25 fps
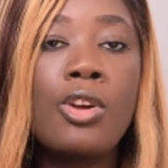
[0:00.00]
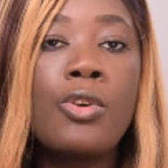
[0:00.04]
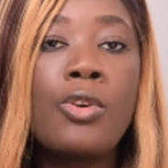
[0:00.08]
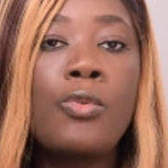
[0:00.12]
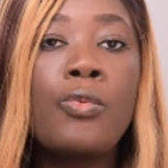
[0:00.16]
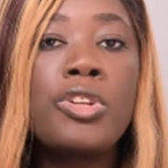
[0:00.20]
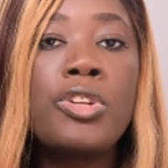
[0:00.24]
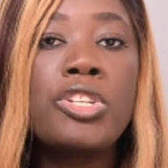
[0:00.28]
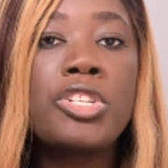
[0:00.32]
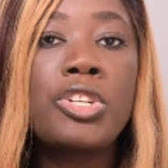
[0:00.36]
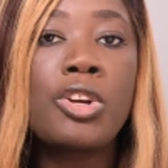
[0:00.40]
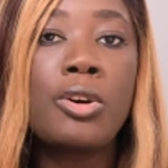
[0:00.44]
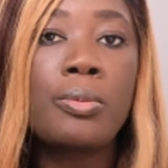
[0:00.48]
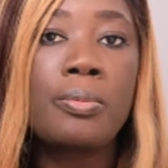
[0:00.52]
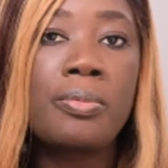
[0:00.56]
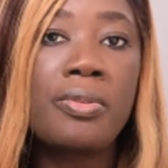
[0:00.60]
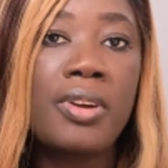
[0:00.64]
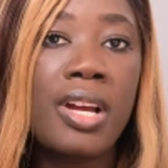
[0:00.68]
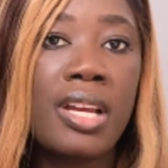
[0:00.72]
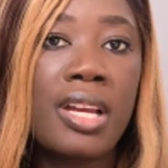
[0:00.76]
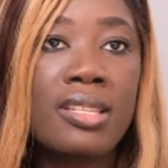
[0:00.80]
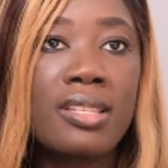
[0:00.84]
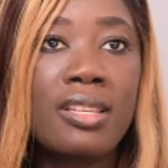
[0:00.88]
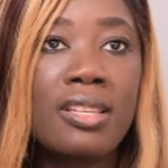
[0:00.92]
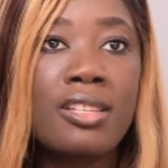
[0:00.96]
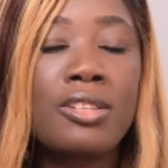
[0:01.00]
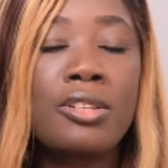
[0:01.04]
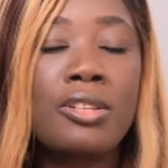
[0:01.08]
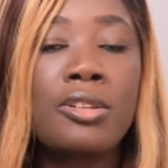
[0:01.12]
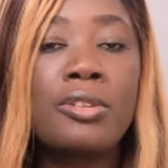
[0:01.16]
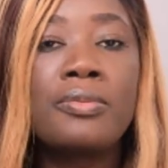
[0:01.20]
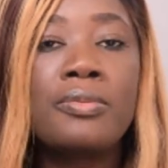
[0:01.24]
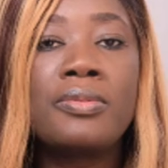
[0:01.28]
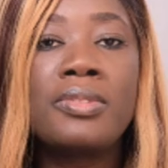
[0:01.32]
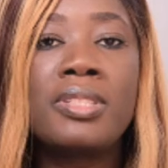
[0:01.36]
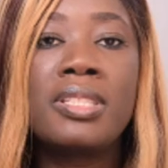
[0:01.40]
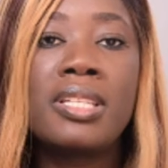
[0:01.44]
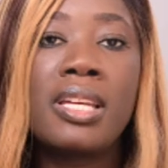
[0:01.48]
which comprises
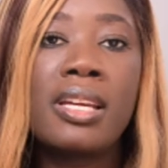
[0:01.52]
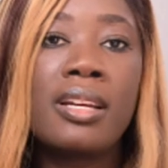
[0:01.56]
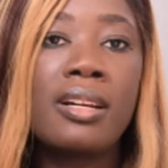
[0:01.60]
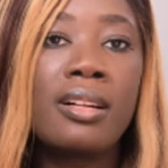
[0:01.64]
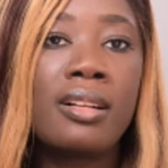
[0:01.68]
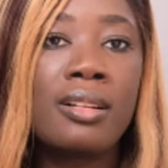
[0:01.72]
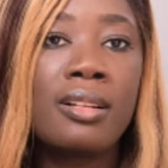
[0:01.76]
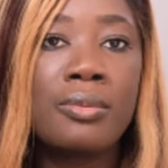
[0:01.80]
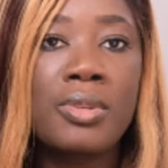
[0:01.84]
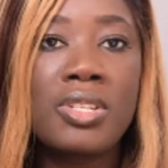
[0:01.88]
of DEL,